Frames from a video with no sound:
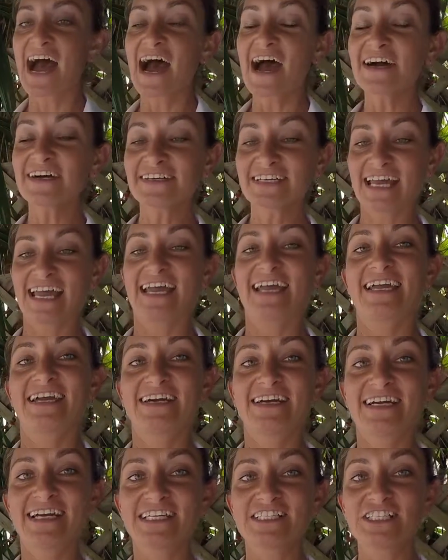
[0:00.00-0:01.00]
Okay,
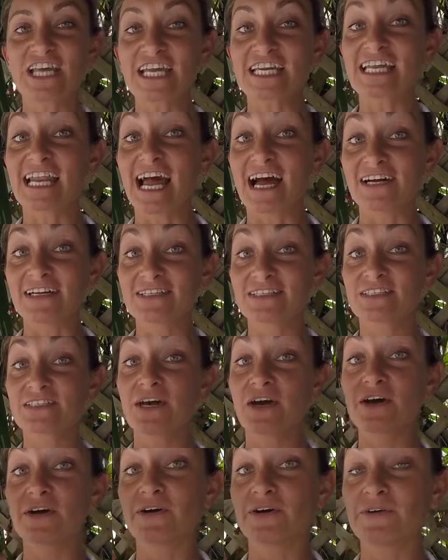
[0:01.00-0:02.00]
Harriet, check it out.
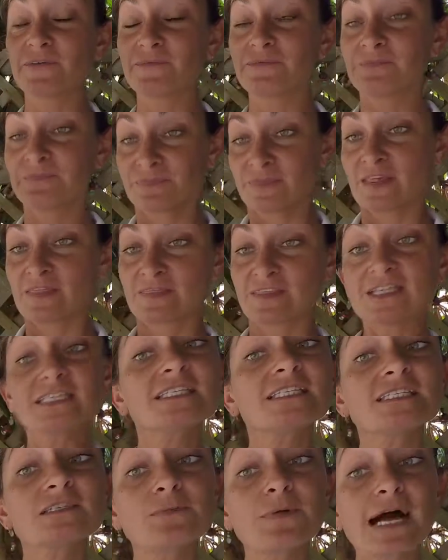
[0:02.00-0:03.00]
So, this
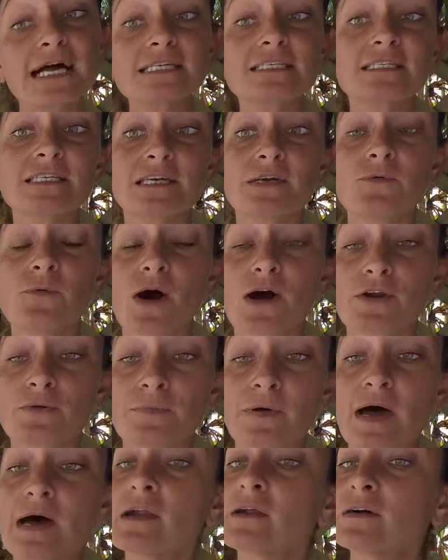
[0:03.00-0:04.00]
is a plastic water
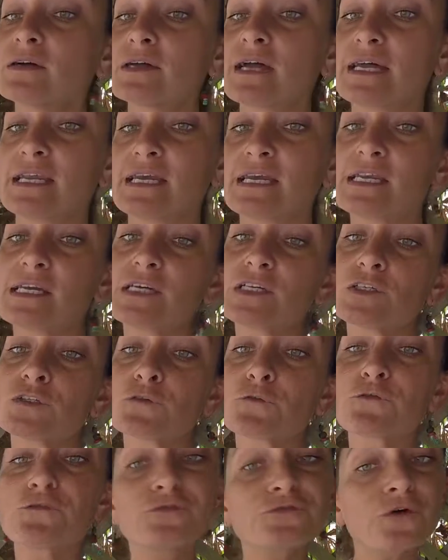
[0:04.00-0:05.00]
bottle and it is
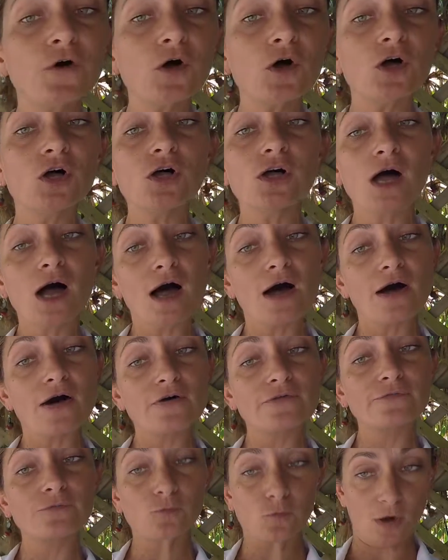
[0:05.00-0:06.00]
full
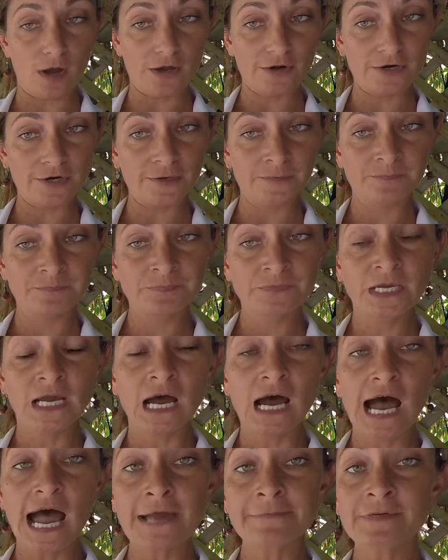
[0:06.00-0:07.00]
of water.
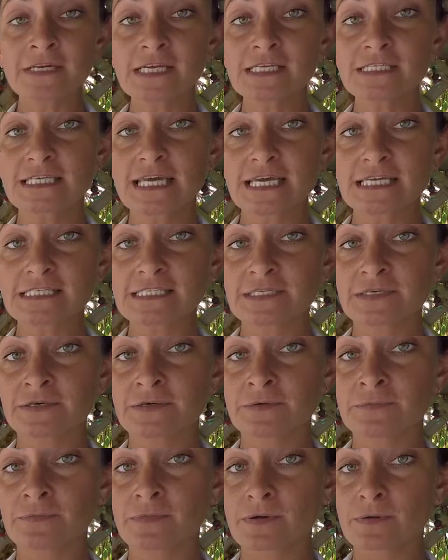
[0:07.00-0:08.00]
I'm going to take
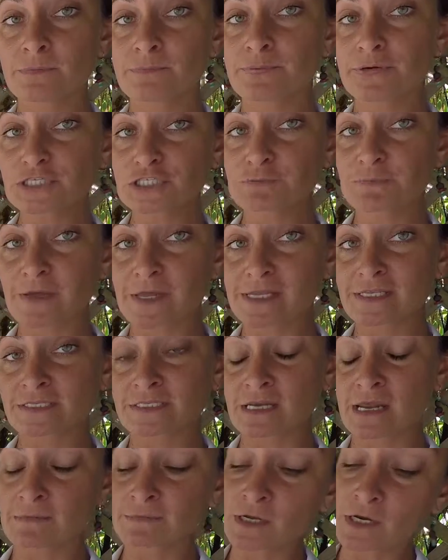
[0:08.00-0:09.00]
some push pins
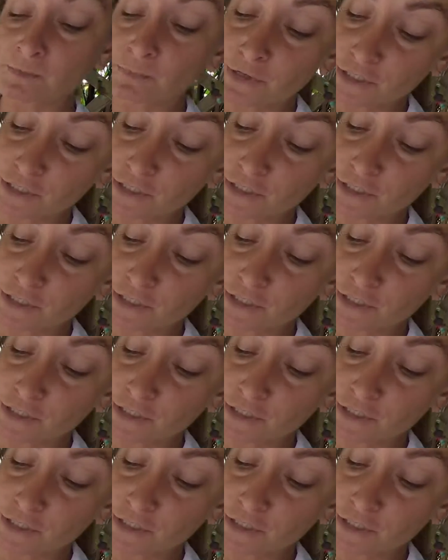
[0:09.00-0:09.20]
and I'm going to